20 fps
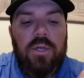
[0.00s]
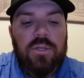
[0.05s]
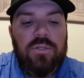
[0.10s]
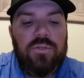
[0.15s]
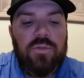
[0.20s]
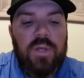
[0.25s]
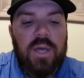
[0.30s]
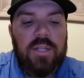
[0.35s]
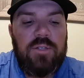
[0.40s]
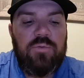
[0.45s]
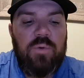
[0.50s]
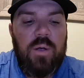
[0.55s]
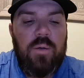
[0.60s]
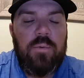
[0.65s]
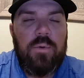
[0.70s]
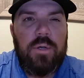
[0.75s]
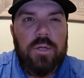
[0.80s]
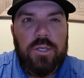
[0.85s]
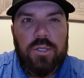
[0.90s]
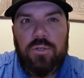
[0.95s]
So that's why
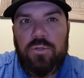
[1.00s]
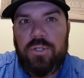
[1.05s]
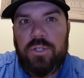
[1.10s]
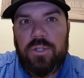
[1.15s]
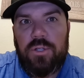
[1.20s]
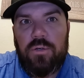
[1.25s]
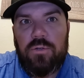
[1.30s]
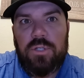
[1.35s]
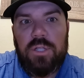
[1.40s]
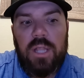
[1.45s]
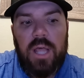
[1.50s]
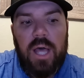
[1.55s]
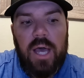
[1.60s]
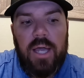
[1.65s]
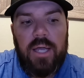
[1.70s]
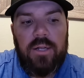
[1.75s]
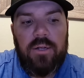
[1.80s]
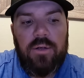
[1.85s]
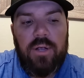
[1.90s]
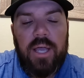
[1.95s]
we were using those
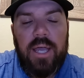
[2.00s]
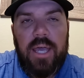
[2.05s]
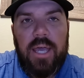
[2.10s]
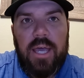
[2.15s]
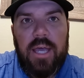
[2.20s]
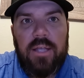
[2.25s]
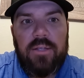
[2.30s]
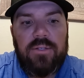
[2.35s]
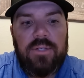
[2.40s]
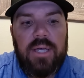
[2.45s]
lighter heads,